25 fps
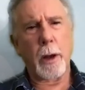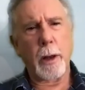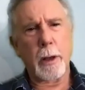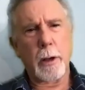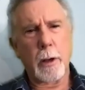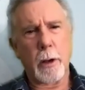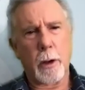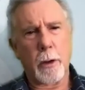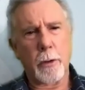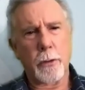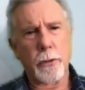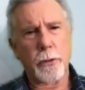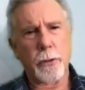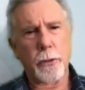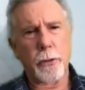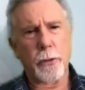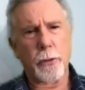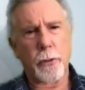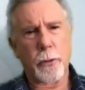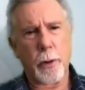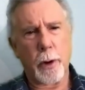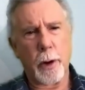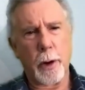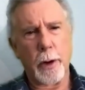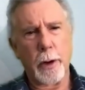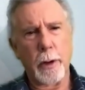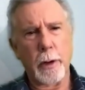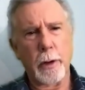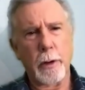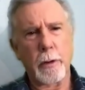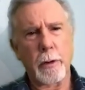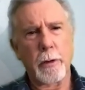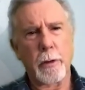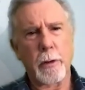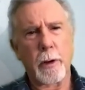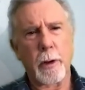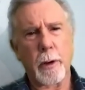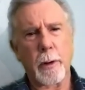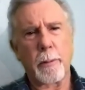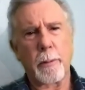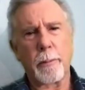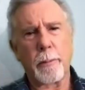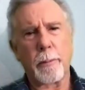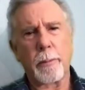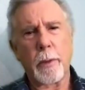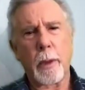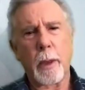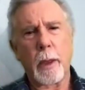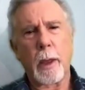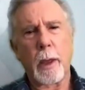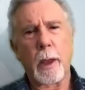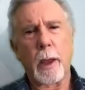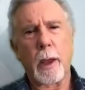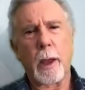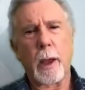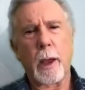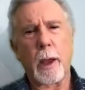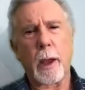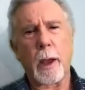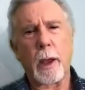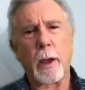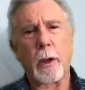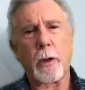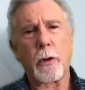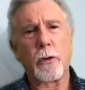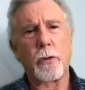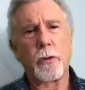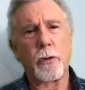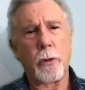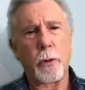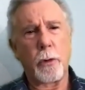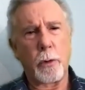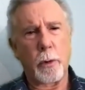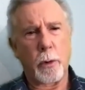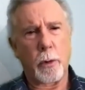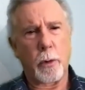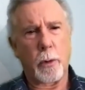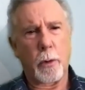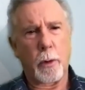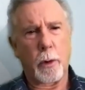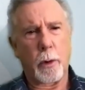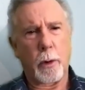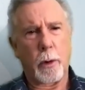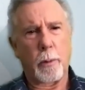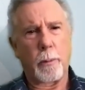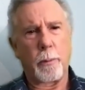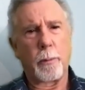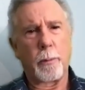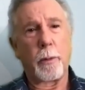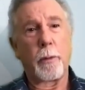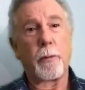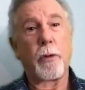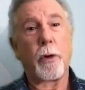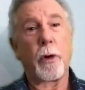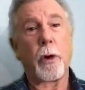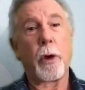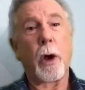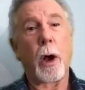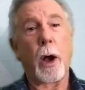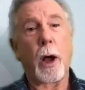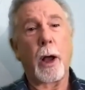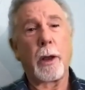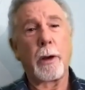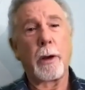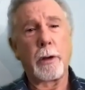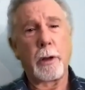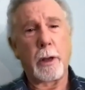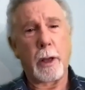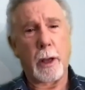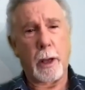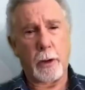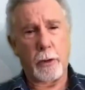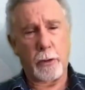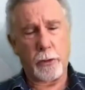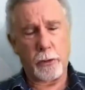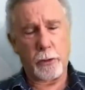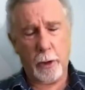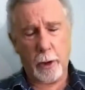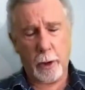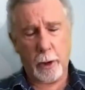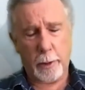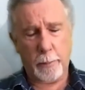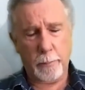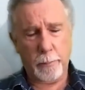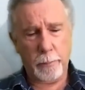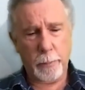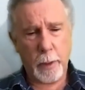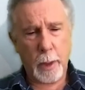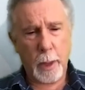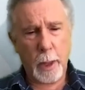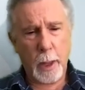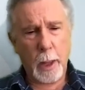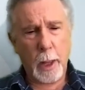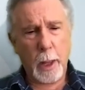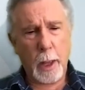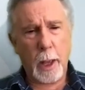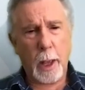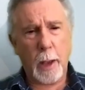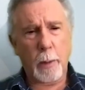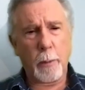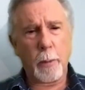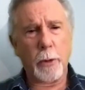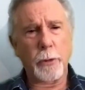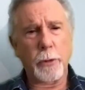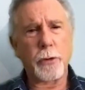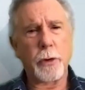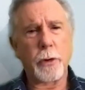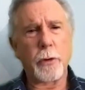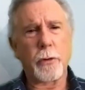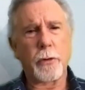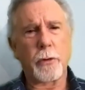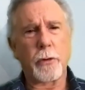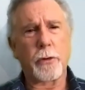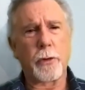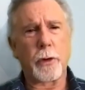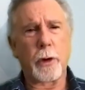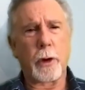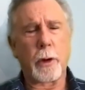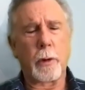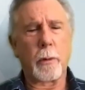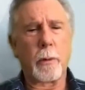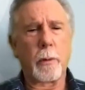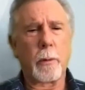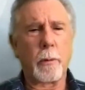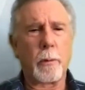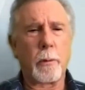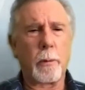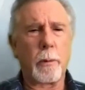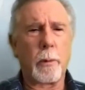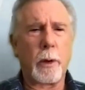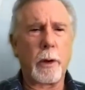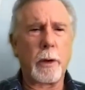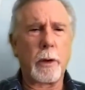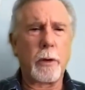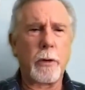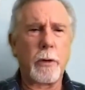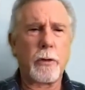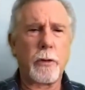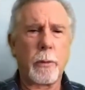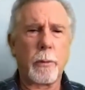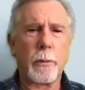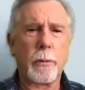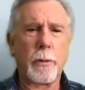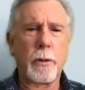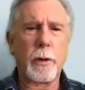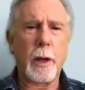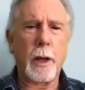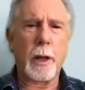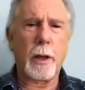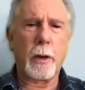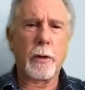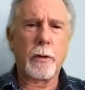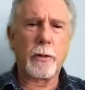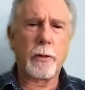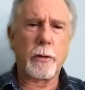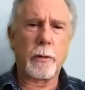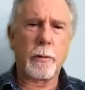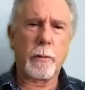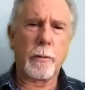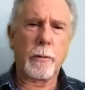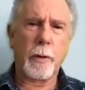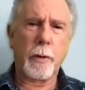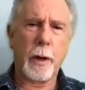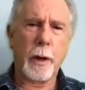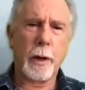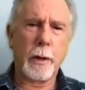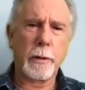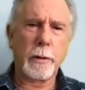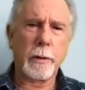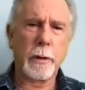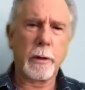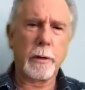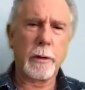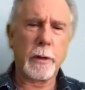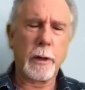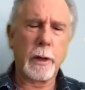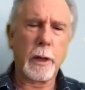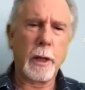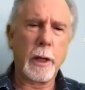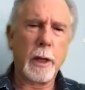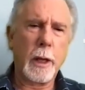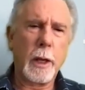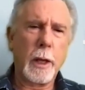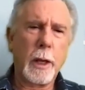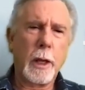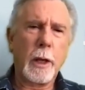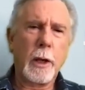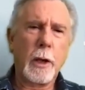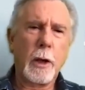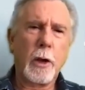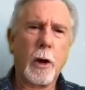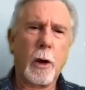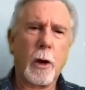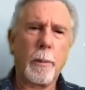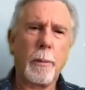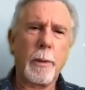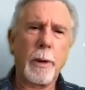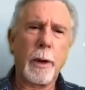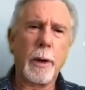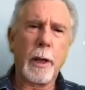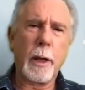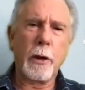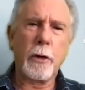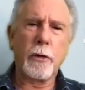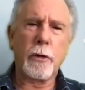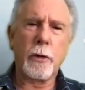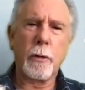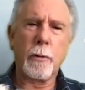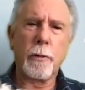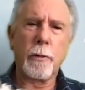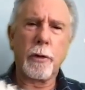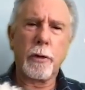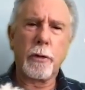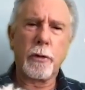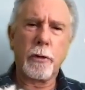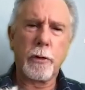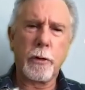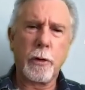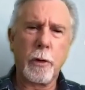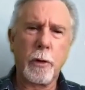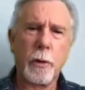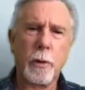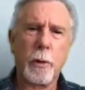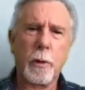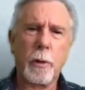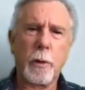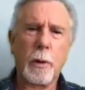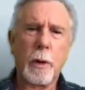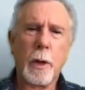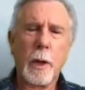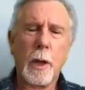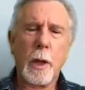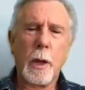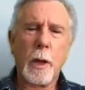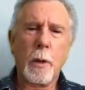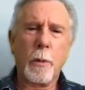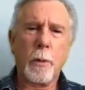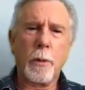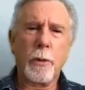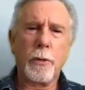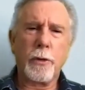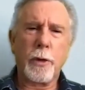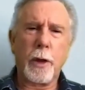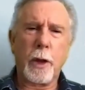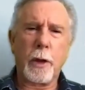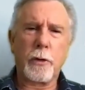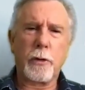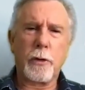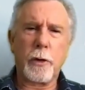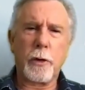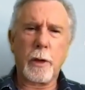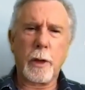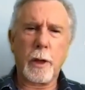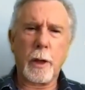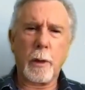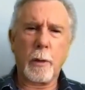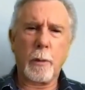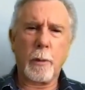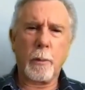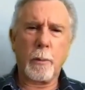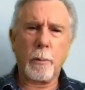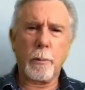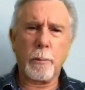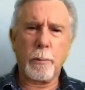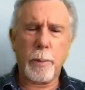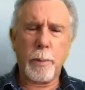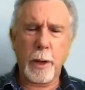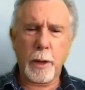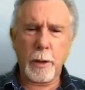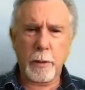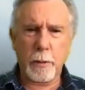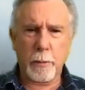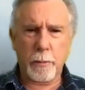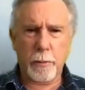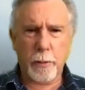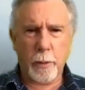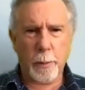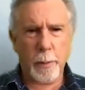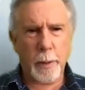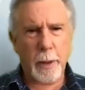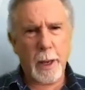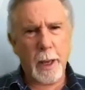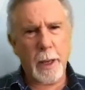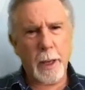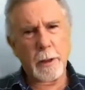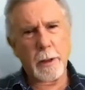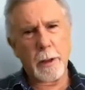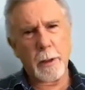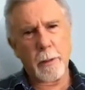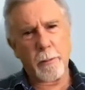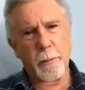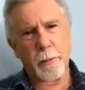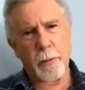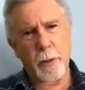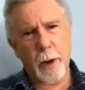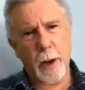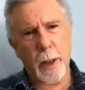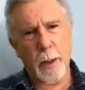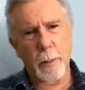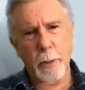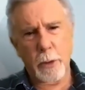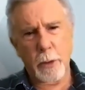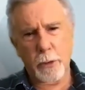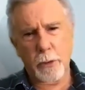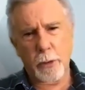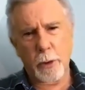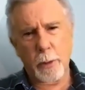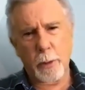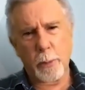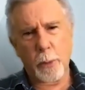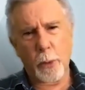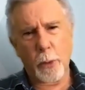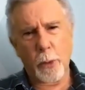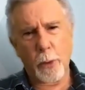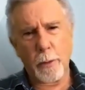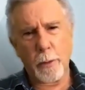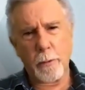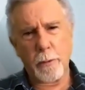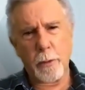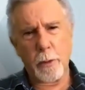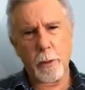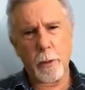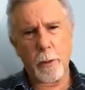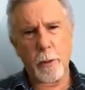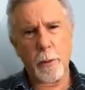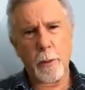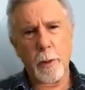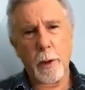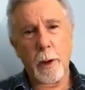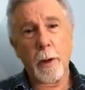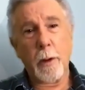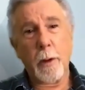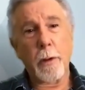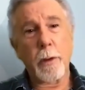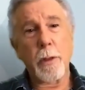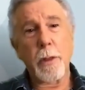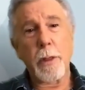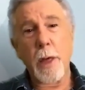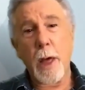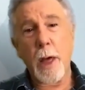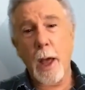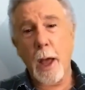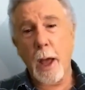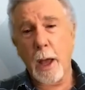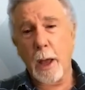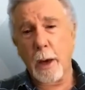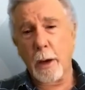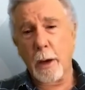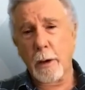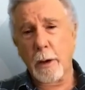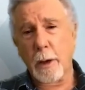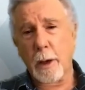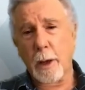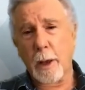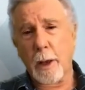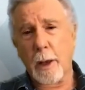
concentrated tuna oil with very high in DHA. And what's interesting, we did some tests and found that the combination of the two was actually better from an anti-inflammatory point of view than